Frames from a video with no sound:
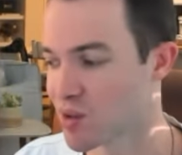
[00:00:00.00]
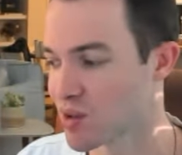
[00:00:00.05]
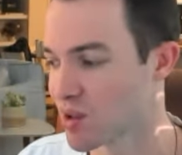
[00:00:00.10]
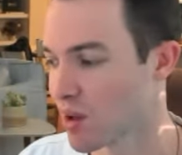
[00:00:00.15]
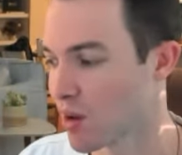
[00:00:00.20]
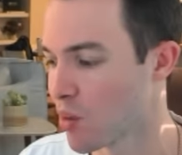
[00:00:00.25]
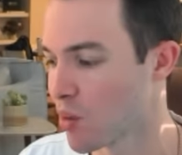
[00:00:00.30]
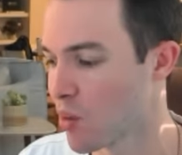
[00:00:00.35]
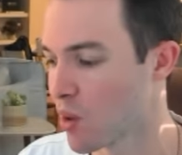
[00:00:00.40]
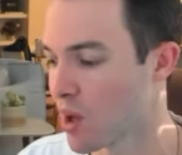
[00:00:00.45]

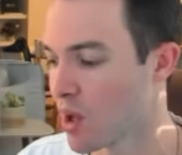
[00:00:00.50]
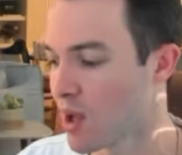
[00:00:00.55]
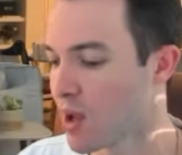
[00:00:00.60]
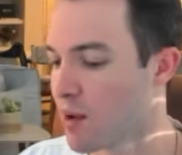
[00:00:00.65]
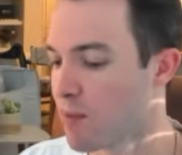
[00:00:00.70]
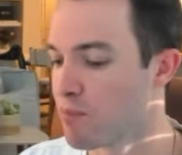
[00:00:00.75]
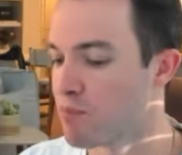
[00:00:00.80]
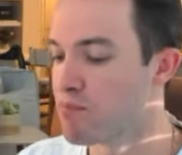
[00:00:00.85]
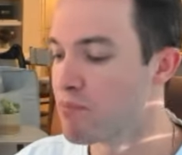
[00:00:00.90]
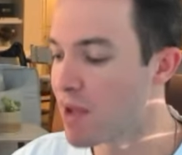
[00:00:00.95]
So
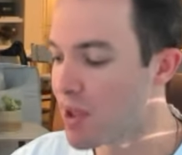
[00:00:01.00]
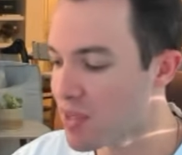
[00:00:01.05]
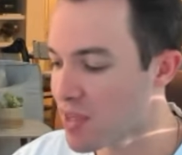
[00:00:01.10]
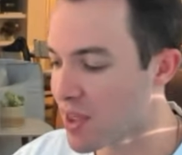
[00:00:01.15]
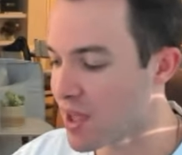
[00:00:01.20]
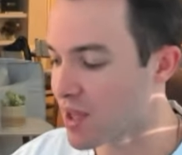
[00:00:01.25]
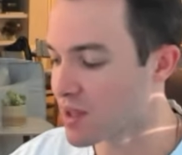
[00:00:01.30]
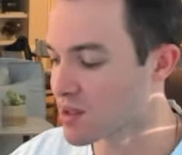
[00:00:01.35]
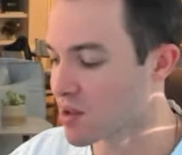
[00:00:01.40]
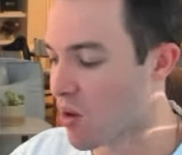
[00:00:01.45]

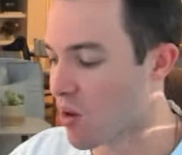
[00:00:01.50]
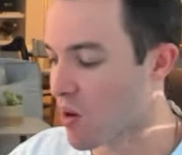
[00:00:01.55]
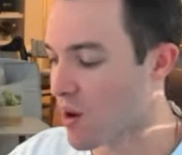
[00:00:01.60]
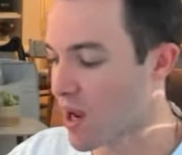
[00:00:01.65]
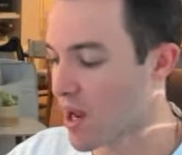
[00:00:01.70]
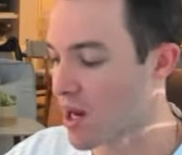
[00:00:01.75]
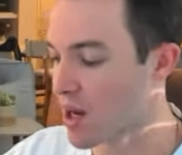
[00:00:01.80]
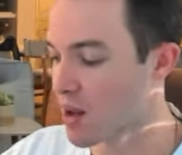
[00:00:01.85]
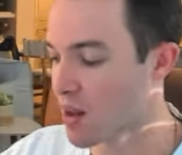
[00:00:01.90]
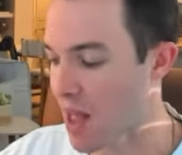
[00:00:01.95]
mythics are
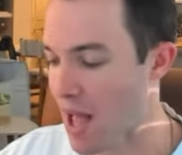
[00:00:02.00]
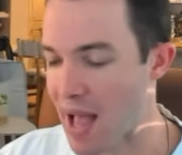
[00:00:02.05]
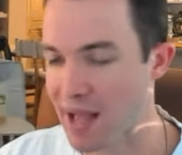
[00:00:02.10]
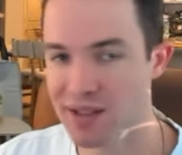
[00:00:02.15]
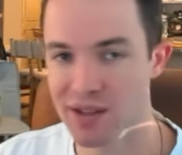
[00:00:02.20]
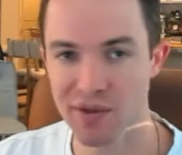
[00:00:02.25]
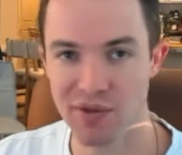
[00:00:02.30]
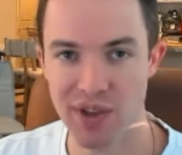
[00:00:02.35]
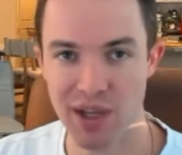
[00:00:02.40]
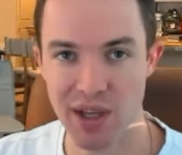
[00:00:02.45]
a
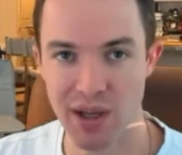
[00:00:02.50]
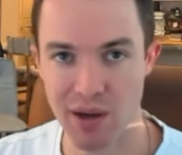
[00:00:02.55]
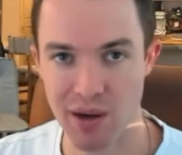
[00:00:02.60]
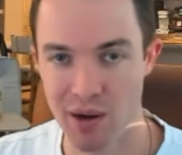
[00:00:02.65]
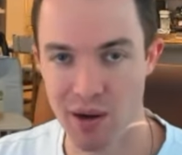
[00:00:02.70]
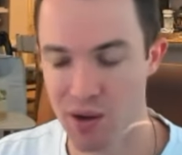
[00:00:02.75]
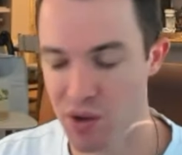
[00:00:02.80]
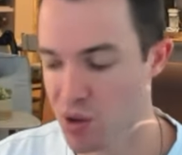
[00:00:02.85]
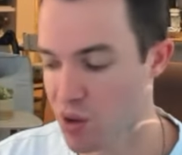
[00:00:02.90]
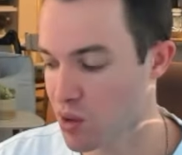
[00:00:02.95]
class of
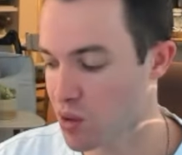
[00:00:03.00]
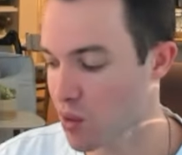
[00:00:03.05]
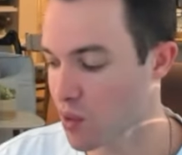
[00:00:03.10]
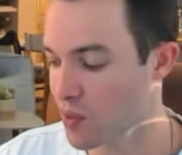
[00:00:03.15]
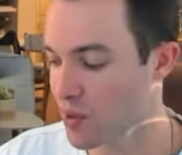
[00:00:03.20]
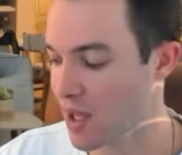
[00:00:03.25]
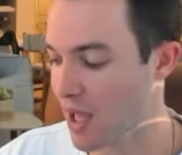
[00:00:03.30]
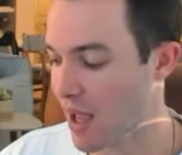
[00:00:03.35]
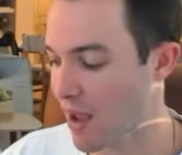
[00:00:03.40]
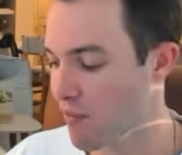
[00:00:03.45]
gear. You can
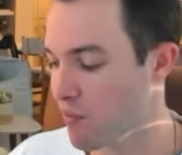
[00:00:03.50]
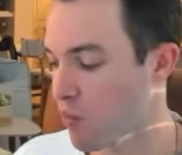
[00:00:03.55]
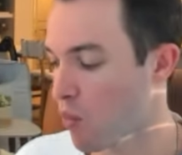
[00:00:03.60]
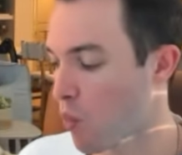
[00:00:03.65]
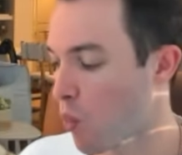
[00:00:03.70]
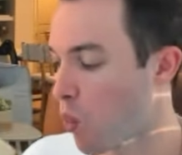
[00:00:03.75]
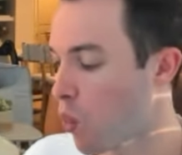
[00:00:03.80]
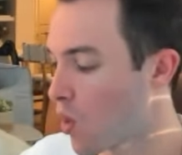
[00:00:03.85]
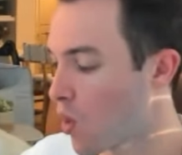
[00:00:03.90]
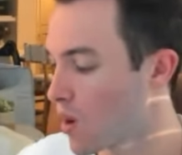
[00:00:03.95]
only have
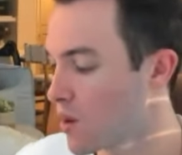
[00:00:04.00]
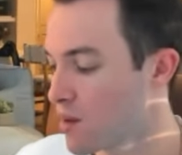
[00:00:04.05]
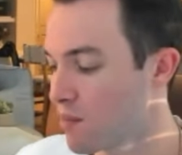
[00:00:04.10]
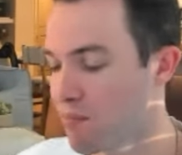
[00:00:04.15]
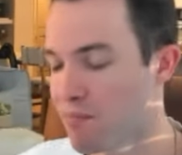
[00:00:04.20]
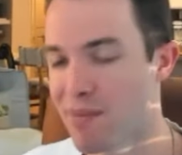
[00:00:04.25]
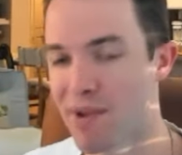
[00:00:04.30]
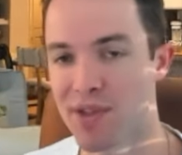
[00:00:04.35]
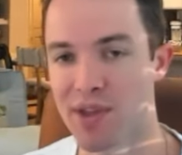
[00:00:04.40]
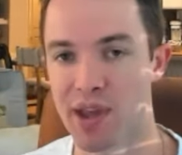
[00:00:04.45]

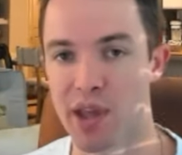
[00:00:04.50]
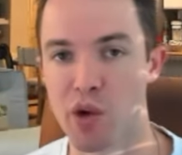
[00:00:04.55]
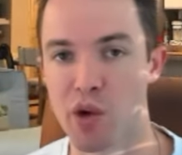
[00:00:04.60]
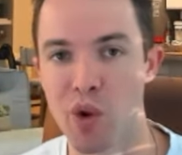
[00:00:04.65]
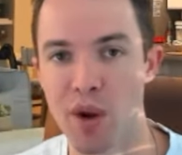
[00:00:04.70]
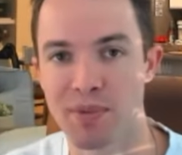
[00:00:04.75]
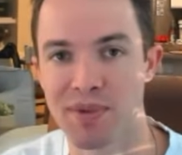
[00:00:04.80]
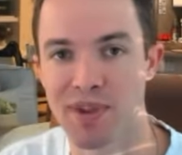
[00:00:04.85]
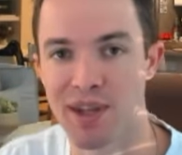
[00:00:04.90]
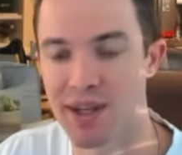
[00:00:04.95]
one mythic
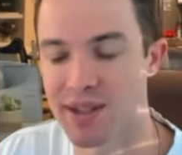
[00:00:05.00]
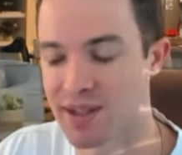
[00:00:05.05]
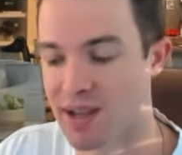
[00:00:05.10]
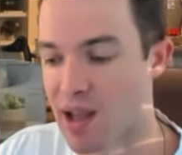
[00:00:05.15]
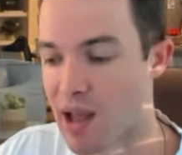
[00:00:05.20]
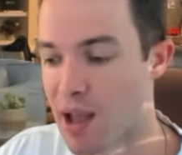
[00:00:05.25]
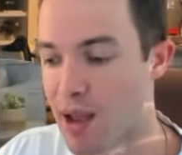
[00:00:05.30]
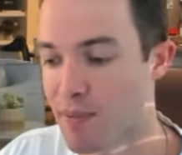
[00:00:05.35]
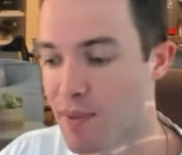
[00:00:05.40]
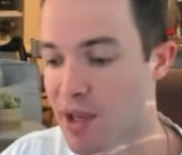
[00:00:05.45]
equipped at a
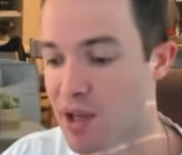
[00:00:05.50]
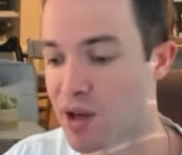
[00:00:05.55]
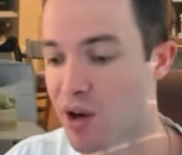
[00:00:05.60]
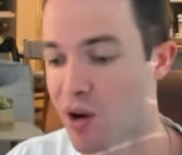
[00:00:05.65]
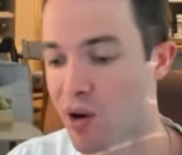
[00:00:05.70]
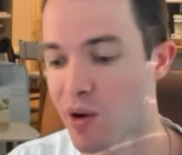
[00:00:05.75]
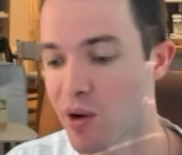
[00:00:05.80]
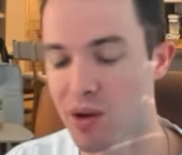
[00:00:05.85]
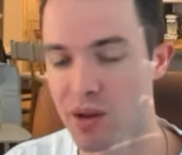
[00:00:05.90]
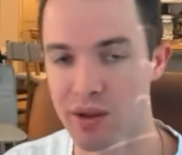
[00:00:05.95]
time, and
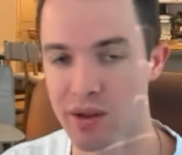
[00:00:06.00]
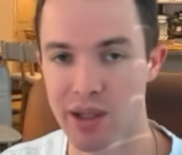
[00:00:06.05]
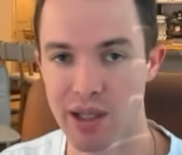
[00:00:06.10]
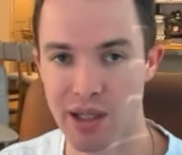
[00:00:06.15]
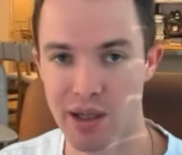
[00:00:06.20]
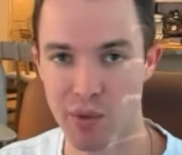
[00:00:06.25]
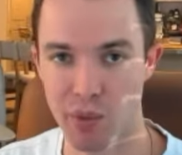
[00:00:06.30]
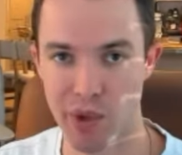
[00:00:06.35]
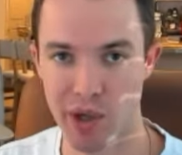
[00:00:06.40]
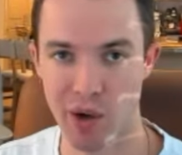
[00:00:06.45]

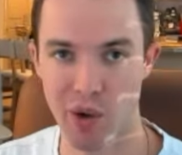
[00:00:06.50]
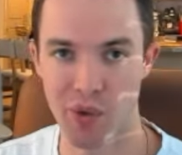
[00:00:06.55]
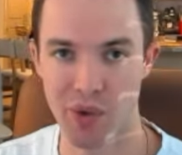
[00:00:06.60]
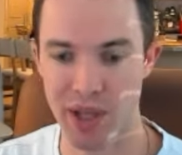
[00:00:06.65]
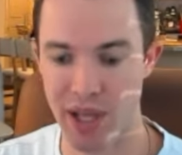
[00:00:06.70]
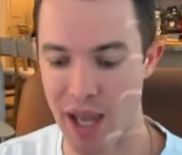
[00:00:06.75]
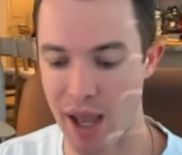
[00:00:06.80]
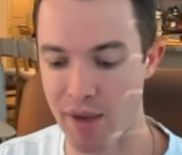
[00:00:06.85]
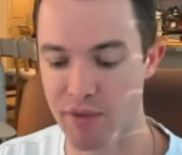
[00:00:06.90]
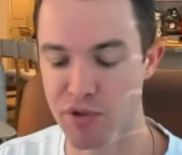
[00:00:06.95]
currently we
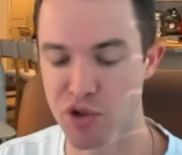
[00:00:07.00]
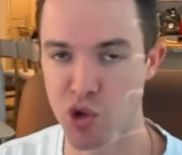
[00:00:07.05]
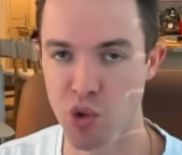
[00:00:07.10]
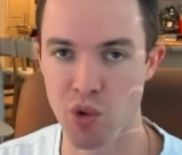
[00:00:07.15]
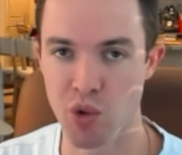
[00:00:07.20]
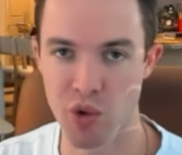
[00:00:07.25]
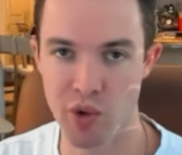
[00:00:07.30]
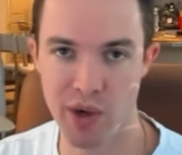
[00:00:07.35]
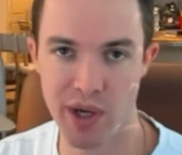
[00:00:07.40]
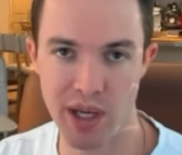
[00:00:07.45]
only have
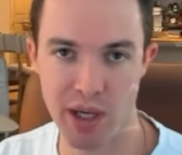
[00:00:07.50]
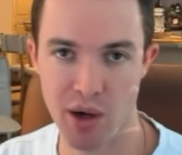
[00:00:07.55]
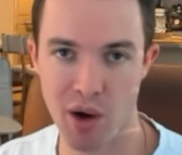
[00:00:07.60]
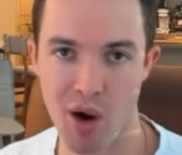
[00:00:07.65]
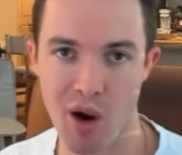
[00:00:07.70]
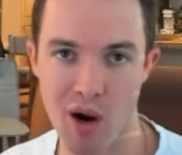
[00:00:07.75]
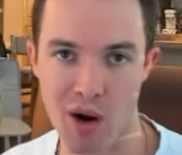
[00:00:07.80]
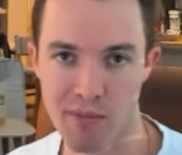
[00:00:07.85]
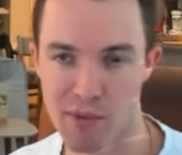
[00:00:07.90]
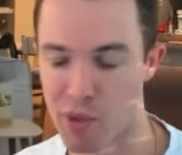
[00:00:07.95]
jewelry and
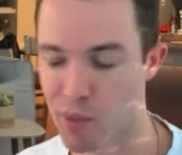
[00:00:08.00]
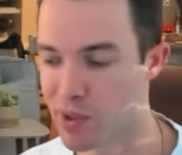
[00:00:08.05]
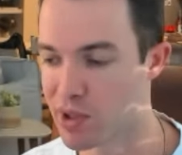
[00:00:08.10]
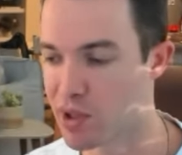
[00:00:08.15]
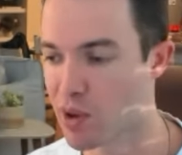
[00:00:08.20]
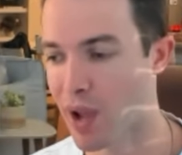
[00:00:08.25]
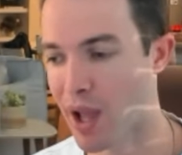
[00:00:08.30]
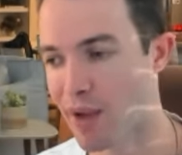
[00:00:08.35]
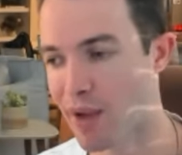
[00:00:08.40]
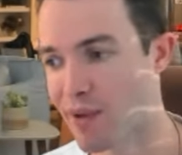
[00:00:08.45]
armor. We
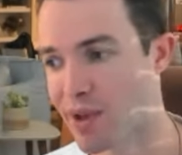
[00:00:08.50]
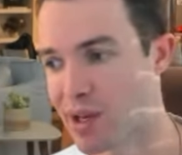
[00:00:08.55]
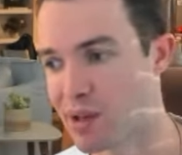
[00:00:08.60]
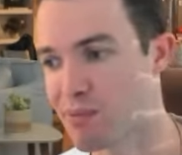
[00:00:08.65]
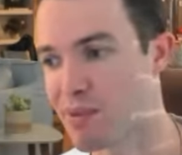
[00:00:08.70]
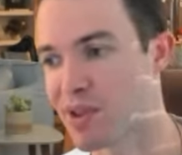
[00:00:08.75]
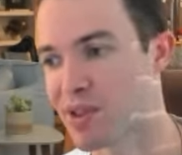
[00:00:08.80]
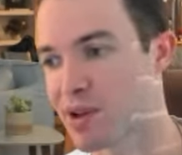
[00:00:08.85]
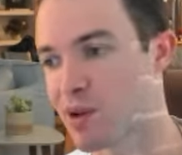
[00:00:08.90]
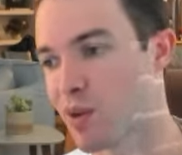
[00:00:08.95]
don't have any
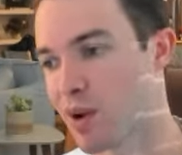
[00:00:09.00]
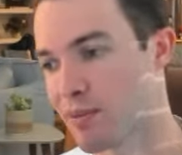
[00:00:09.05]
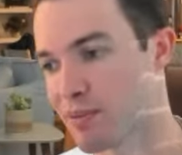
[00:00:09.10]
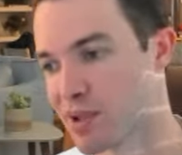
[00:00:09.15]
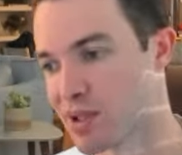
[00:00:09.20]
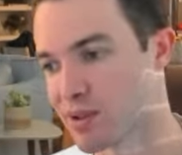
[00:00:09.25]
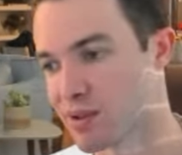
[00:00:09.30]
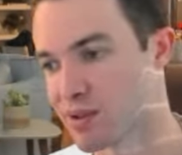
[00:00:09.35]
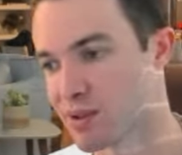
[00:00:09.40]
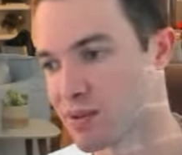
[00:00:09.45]
mythic
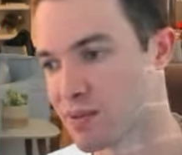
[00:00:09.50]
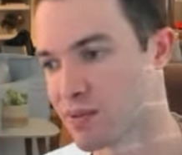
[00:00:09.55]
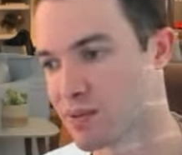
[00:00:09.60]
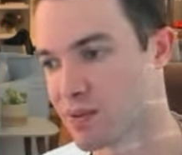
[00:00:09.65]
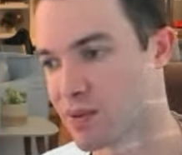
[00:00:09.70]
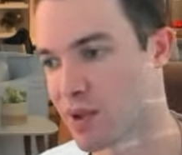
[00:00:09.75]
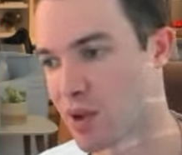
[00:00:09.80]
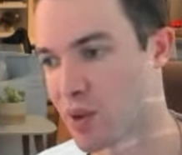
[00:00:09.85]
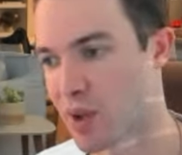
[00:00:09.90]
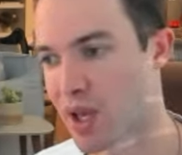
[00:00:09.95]
weapons.
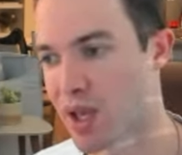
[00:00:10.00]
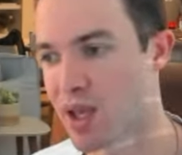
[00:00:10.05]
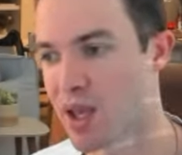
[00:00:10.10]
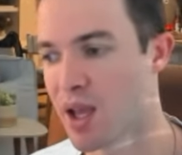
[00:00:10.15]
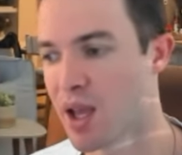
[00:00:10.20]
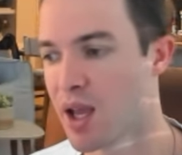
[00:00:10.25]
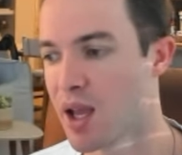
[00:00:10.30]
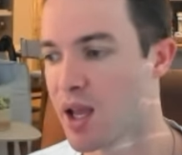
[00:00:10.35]
Okay.